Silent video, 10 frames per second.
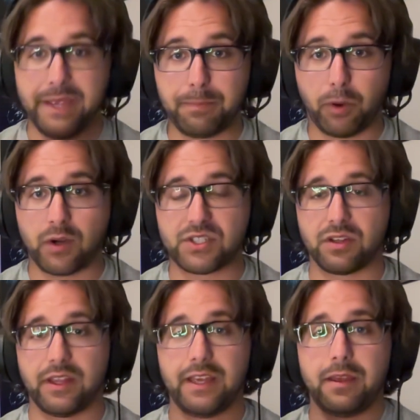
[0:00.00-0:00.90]

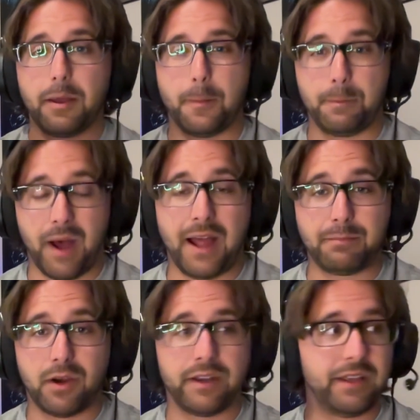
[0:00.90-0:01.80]
personally, my
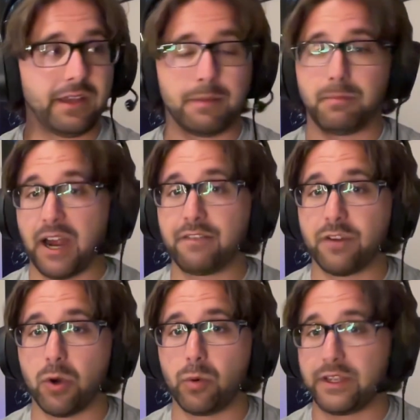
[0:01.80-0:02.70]
money and my
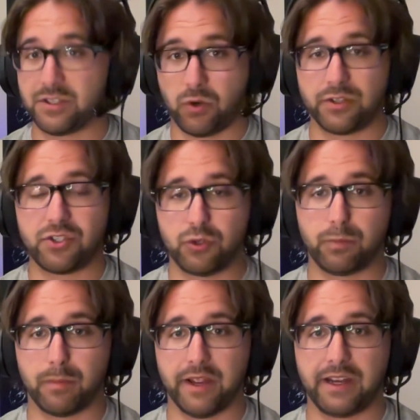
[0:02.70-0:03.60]
vote is on
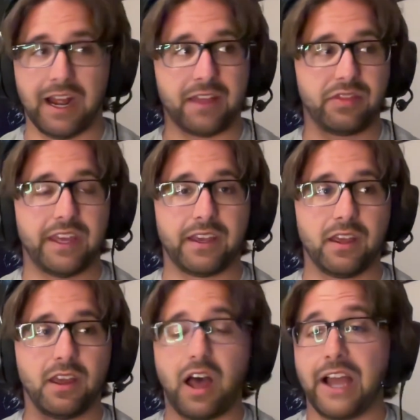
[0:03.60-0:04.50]
Superman. I think
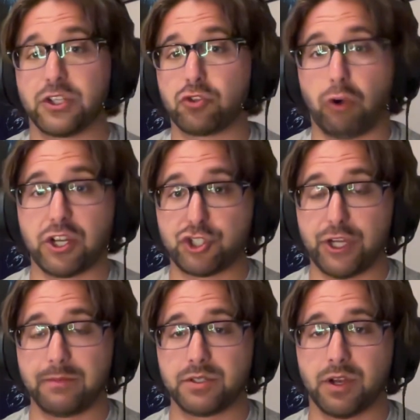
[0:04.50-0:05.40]
I trust
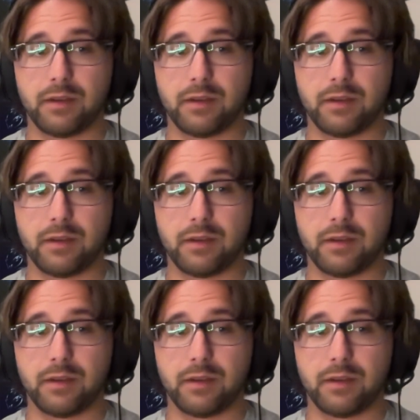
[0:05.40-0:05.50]
James Gunn